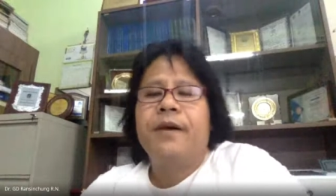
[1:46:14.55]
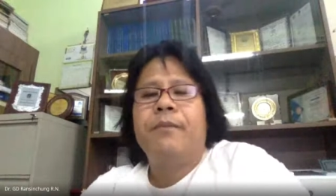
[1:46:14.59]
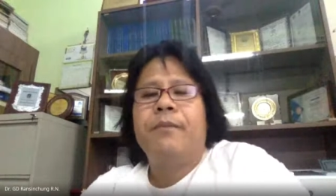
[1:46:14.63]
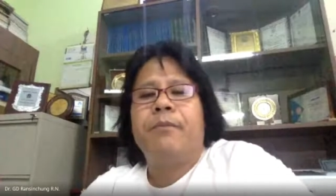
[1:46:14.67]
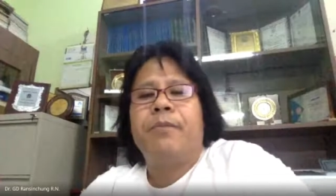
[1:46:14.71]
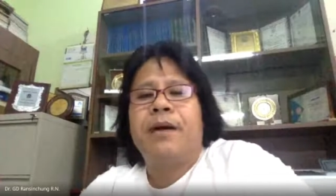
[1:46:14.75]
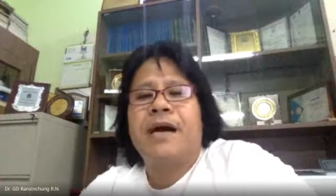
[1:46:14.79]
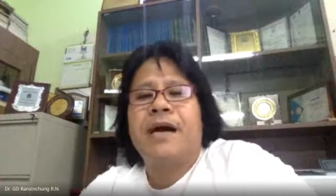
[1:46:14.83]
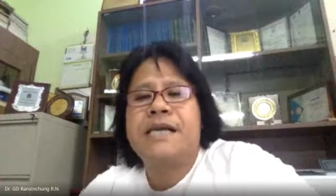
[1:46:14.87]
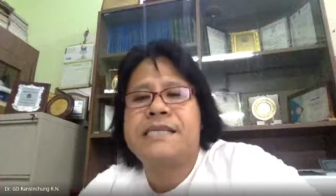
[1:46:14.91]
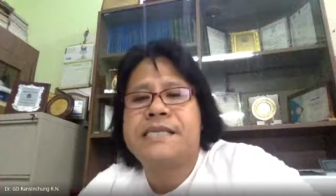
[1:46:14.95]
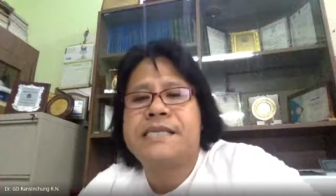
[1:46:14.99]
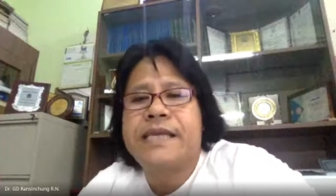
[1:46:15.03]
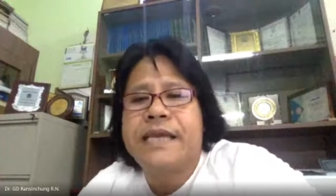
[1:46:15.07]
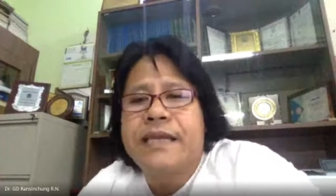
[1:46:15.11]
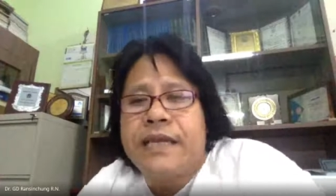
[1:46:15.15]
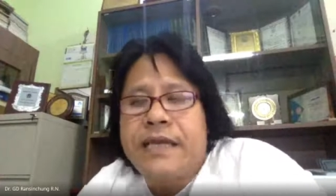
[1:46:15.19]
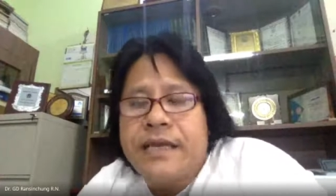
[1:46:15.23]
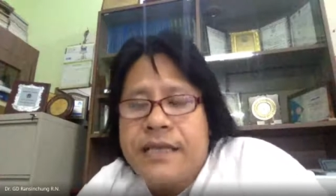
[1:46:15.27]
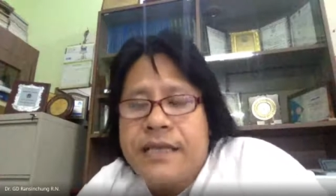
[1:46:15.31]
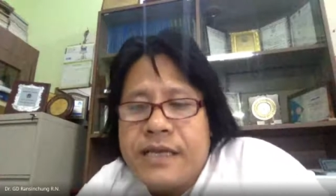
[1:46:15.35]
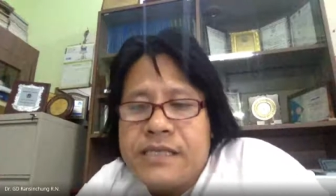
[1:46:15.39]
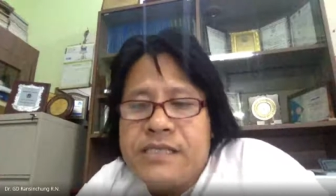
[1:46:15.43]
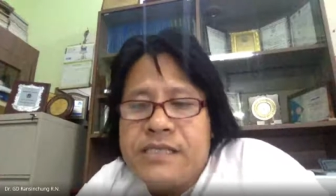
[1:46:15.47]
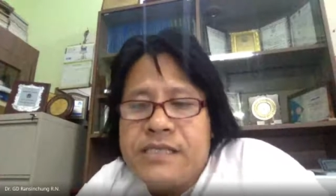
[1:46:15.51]
basket
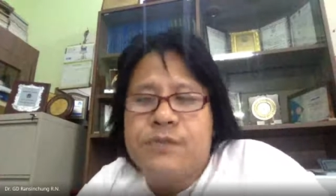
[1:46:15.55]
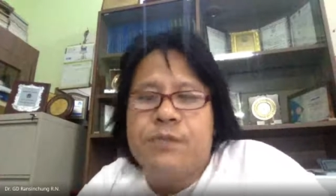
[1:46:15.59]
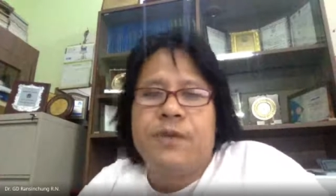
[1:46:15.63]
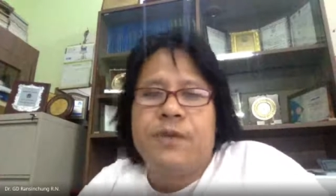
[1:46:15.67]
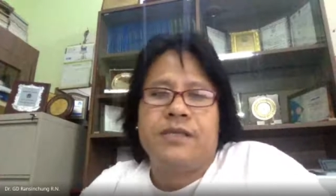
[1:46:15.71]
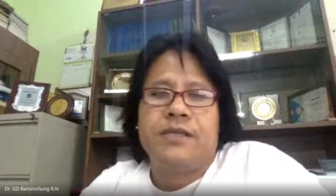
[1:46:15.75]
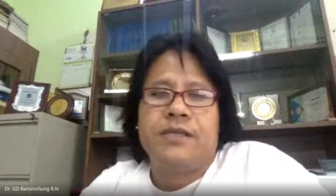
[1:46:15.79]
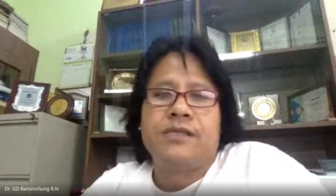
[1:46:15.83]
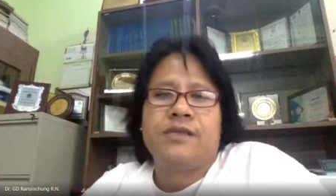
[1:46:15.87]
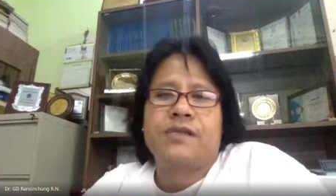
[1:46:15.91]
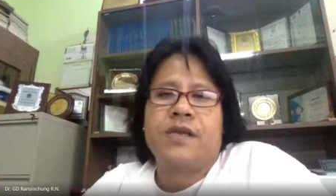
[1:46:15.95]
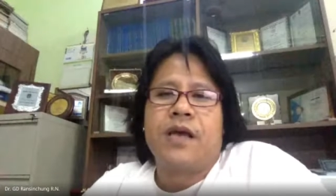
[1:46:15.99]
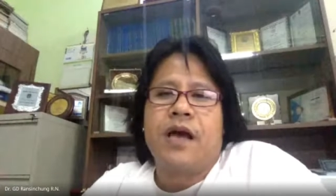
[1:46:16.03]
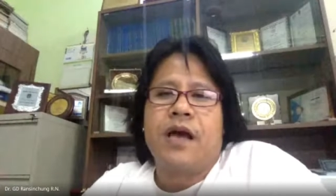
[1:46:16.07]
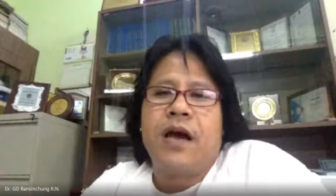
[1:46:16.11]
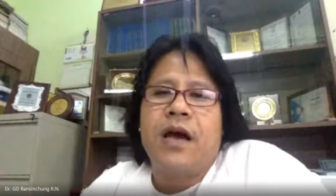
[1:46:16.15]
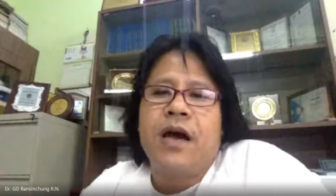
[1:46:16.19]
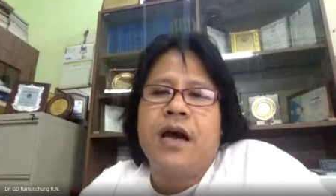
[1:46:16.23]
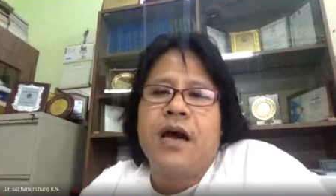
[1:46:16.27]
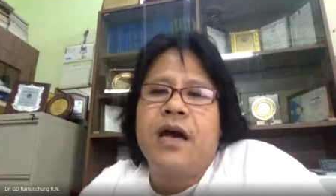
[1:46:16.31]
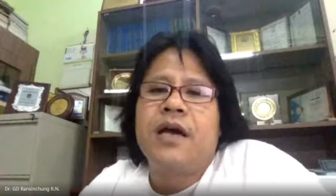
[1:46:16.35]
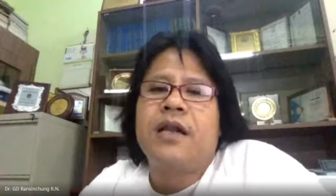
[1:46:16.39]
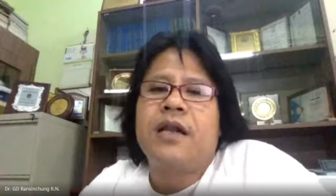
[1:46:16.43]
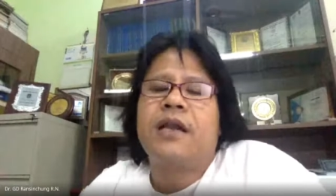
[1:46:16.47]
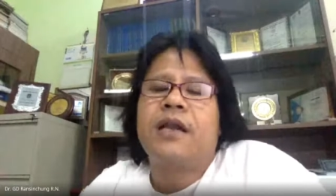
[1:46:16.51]
arrangements
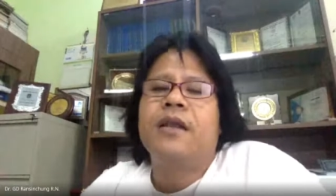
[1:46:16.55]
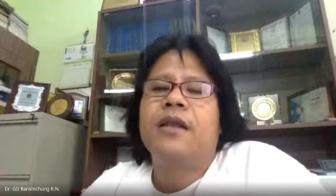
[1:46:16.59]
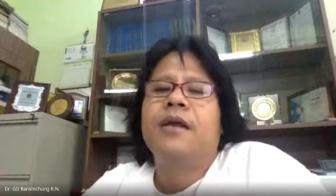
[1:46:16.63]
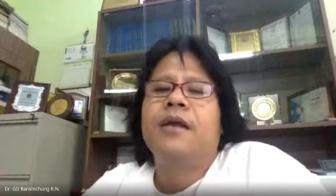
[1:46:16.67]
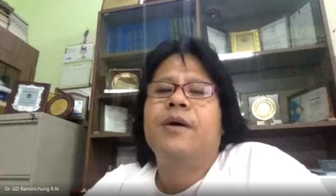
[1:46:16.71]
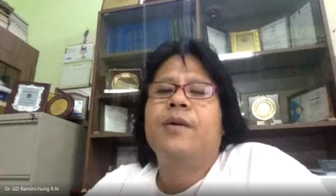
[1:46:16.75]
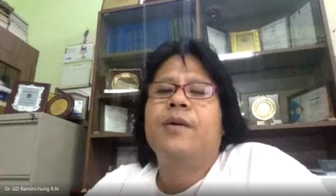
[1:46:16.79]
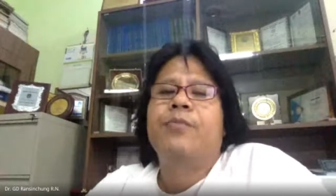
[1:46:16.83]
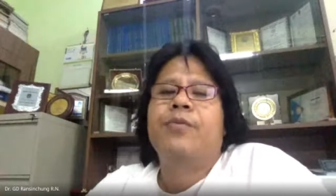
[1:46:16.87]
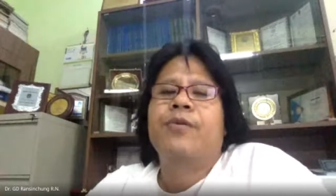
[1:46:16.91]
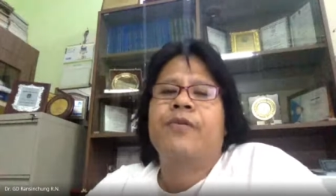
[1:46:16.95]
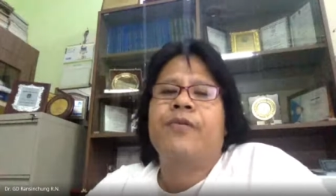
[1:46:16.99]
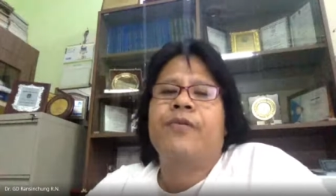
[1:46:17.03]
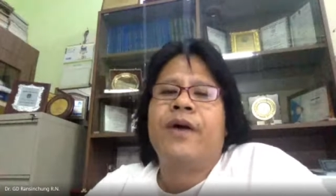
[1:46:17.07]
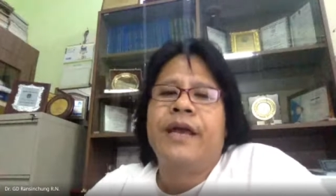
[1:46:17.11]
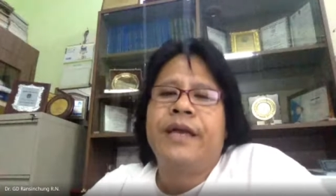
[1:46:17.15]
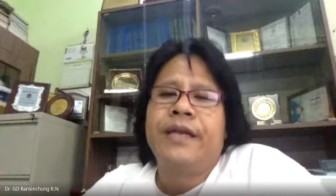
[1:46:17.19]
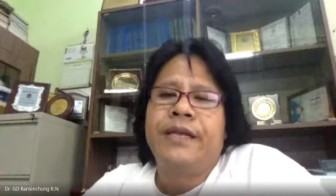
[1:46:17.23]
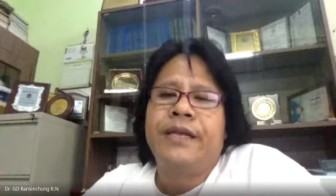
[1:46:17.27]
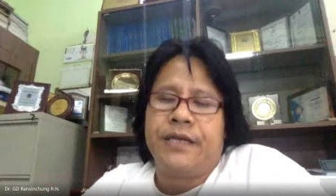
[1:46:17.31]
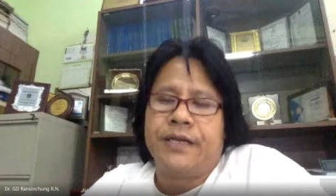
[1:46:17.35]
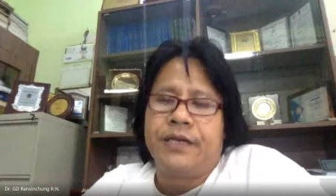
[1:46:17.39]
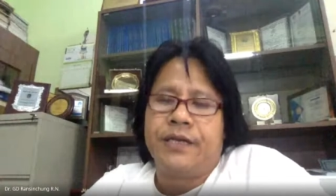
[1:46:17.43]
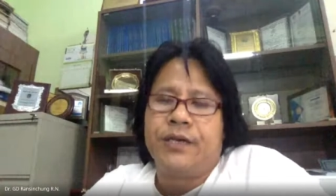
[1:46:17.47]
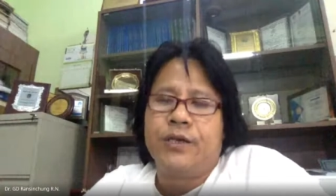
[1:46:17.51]
are
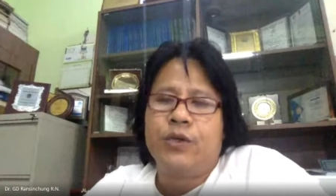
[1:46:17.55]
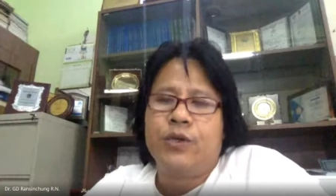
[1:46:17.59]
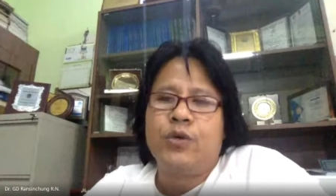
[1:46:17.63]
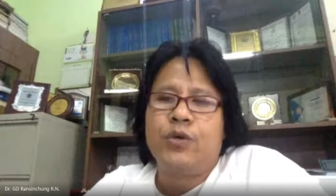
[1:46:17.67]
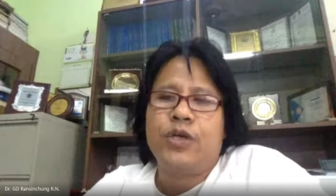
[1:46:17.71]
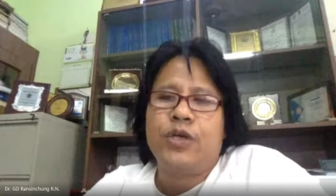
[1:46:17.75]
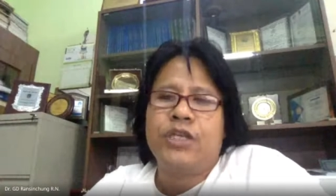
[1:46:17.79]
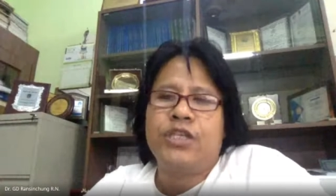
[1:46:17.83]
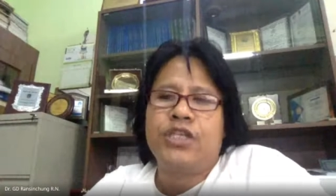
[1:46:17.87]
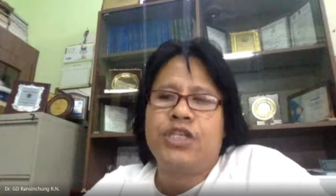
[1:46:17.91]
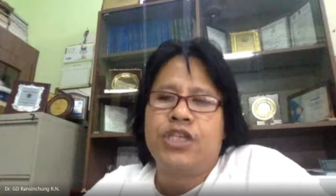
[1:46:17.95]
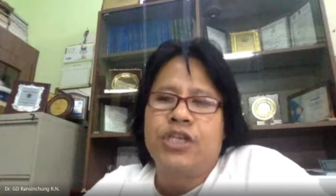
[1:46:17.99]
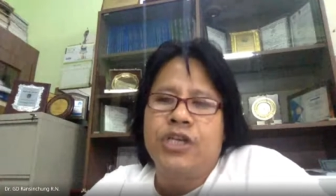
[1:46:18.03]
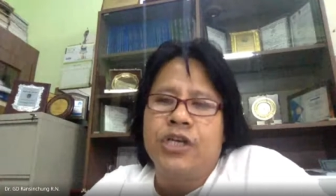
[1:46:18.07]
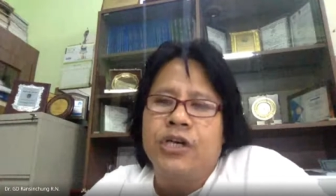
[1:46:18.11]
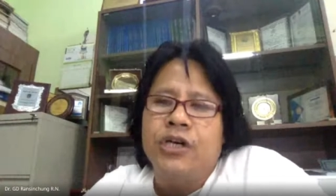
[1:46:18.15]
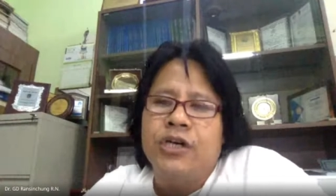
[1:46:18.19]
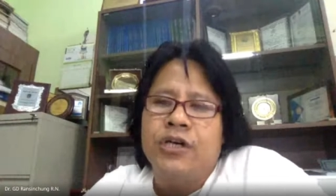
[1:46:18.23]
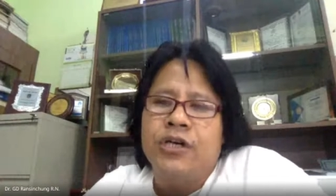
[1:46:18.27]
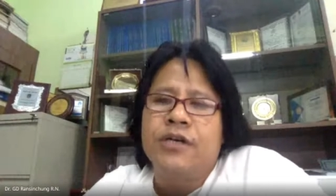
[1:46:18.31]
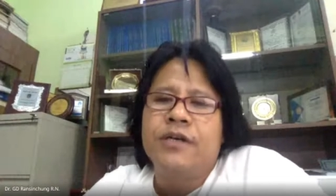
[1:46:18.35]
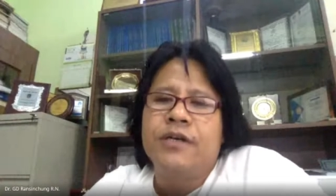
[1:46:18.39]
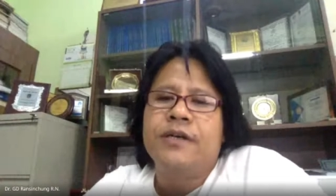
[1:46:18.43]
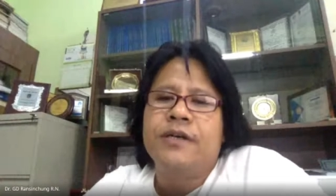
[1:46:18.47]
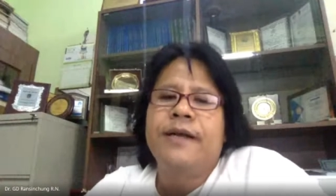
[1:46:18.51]
provided to
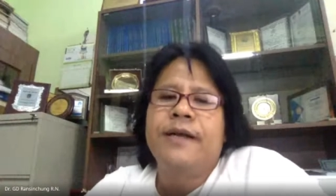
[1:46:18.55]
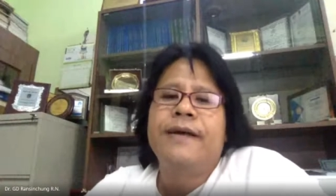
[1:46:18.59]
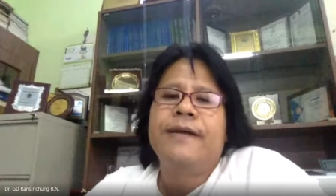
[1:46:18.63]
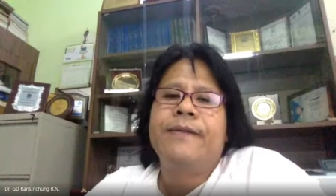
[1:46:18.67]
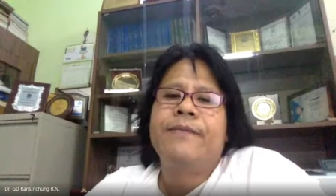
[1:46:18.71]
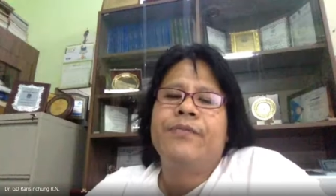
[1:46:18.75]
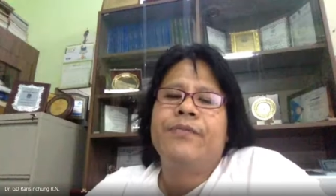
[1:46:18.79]
ensure